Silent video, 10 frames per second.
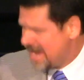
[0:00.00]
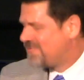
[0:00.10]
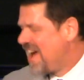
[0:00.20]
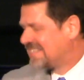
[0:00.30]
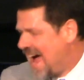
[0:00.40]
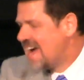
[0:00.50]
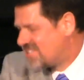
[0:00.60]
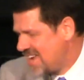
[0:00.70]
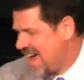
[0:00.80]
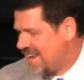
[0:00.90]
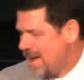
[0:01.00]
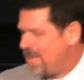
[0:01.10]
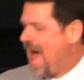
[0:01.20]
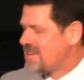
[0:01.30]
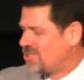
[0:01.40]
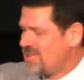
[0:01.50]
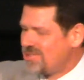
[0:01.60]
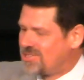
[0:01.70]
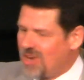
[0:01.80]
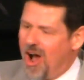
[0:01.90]
In fact, I said,
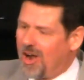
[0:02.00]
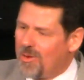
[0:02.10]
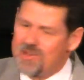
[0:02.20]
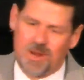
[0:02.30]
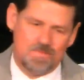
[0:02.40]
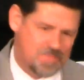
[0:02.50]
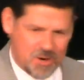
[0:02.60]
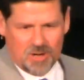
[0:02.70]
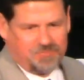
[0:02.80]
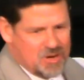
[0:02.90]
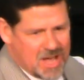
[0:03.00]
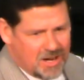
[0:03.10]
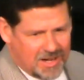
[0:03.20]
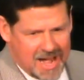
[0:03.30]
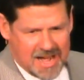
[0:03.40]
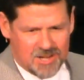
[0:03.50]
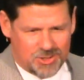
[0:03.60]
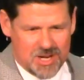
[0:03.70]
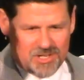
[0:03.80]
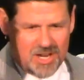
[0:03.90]
pastor's daughter was a beautiful young lady.
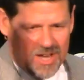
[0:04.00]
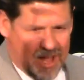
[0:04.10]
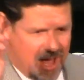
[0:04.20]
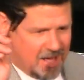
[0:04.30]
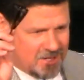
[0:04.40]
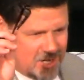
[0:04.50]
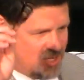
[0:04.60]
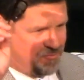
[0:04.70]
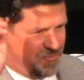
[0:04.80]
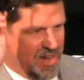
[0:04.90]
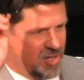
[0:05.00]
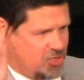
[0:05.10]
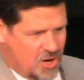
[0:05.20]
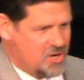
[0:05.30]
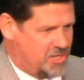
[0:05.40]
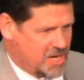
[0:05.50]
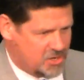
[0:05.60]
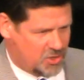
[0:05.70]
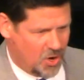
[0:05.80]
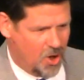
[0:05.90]
She's just finished
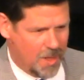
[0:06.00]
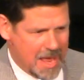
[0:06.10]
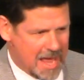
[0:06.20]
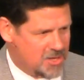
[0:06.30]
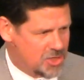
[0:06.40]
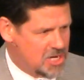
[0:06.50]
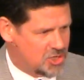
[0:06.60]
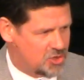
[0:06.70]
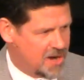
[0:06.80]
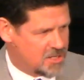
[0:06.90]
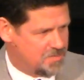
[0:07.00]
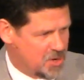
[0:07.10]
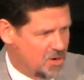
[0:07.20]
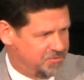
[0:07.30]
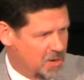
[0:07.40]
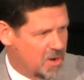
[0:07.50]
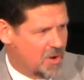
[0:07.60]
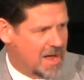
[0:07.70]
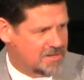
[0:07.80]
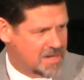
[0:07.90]
nursing school, and she's dressed beautifully, and
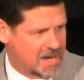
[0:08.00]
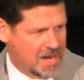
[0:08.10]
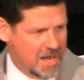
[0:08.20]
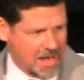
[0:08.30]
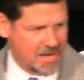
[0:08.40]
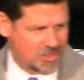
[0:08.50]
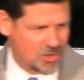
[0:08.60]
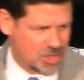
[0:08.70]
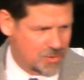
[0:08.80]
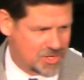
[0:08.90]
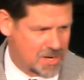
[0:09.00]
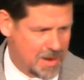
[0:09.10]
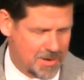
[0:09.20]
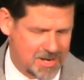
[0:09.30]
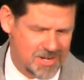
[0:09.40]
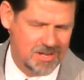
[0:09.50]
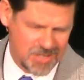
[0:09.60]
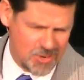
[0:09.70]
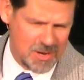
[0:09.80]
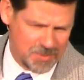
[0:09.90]
we go out to eat. And so she was sitting by me, and I said,
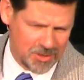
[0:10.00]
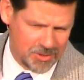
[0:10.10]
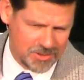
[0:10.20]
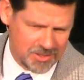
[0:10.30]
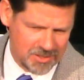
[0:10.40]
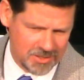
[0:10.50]
do you eat balut?